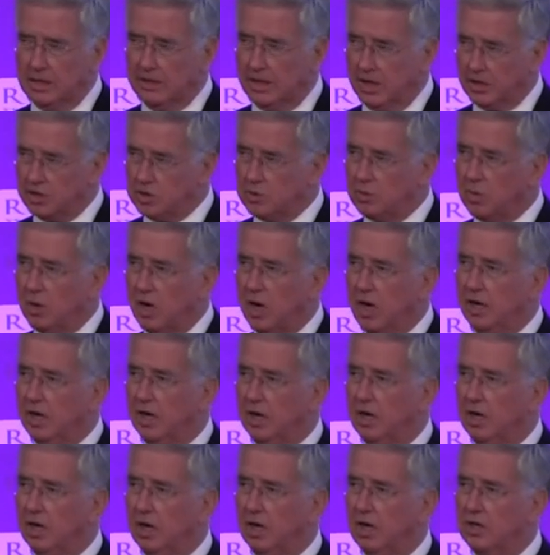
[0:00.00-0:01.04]
That's why
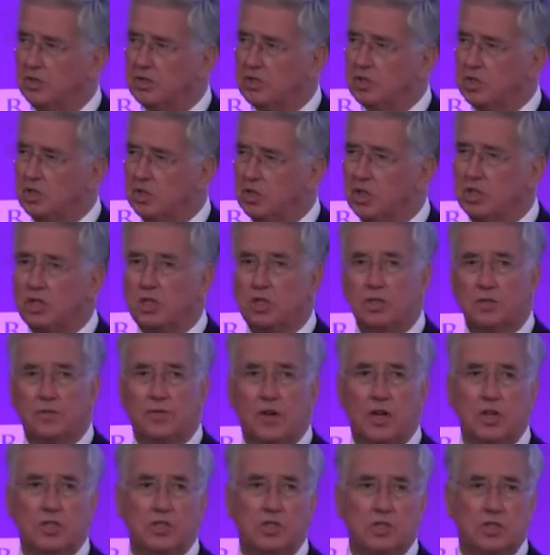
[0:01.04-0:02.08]
in our strategic
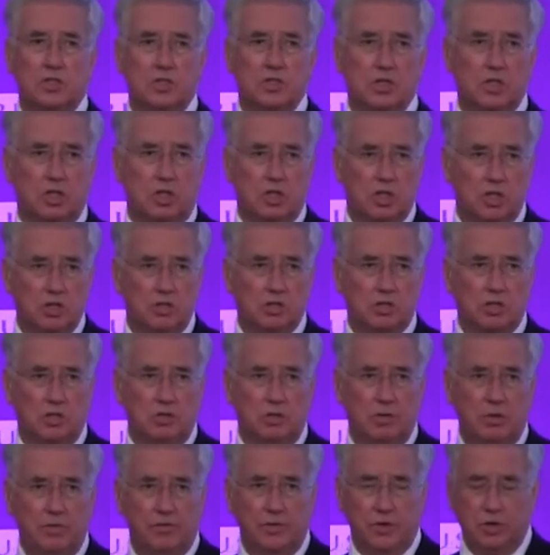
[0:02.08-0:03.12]
defense and security
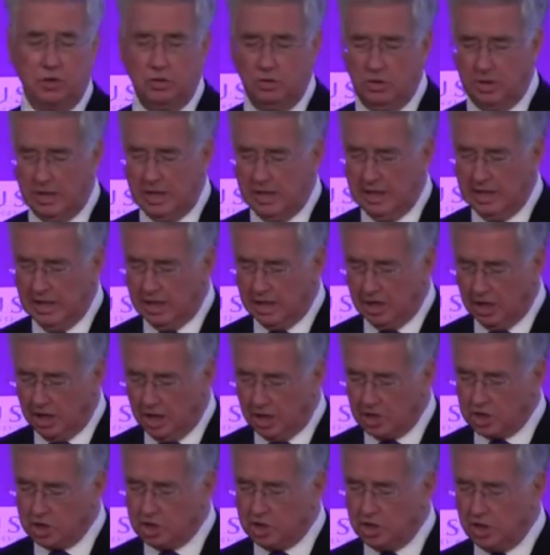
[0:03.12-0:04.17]
review
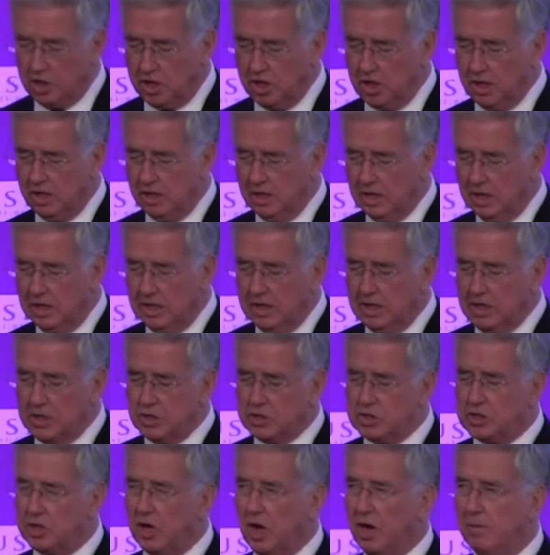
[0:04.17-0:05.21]
last year,
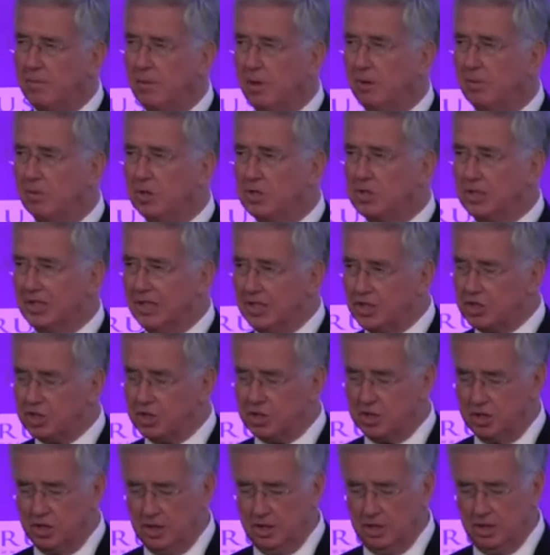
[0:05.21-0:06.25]
cyber was
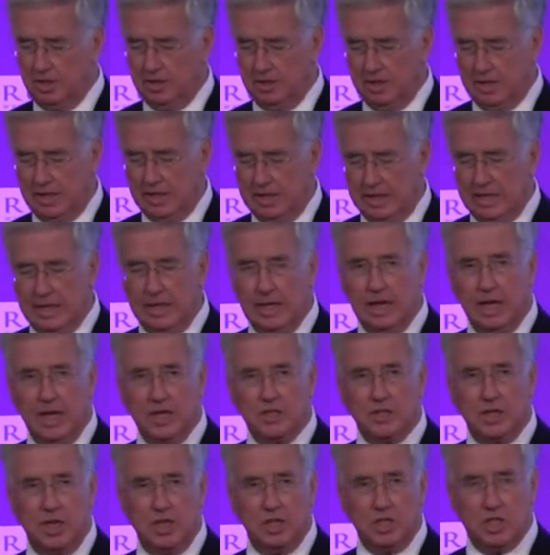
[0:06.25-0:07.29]
listed
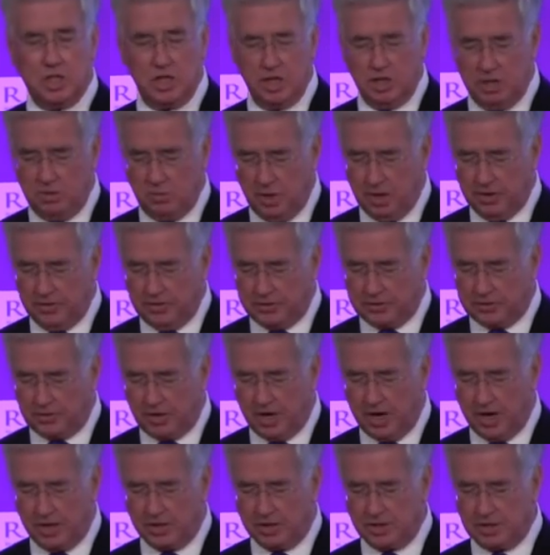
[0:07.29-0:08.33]
as a tier one
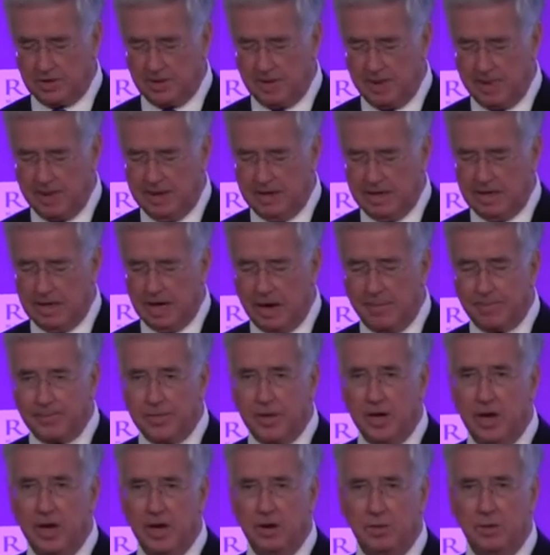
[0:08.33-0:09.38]
threat, up
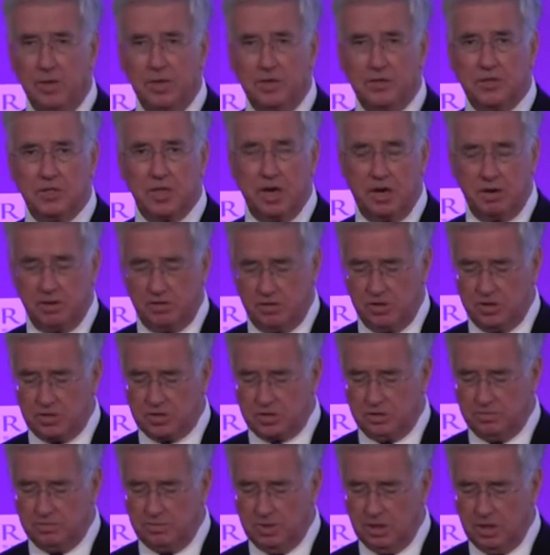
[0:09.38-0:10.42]
there with
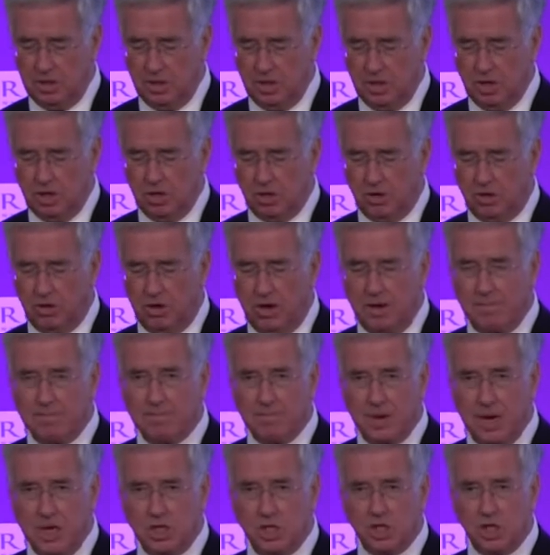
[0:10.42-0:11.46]
terrorism or a
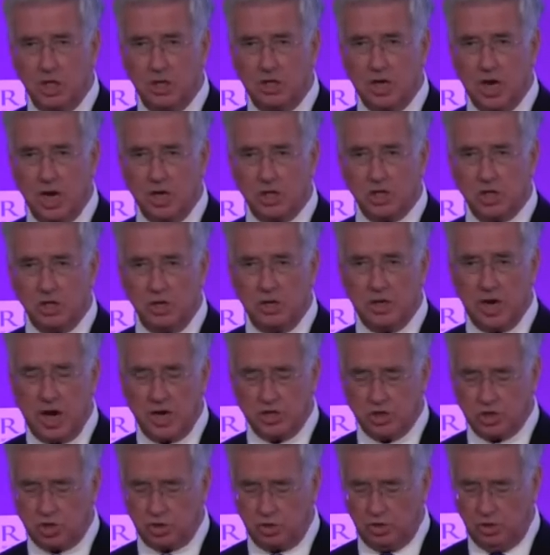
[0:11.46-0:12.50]
major
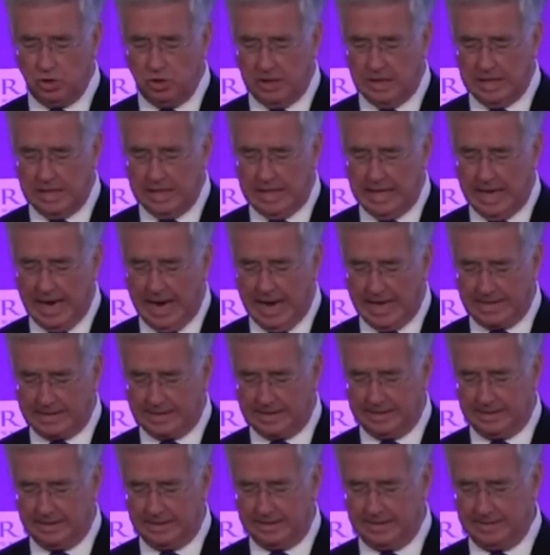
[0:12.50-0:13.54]
natural
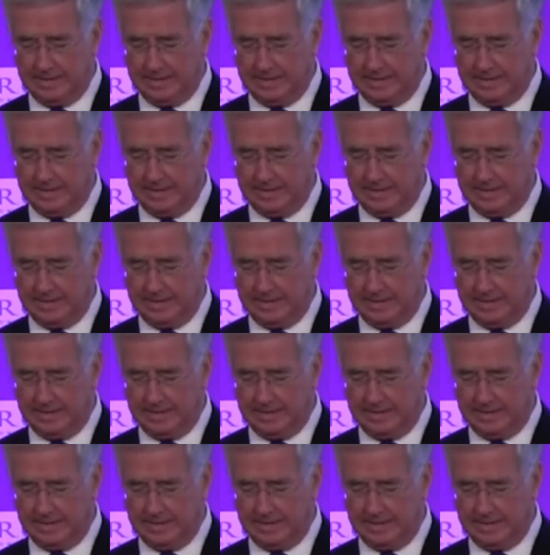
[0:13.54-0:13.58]
hazard.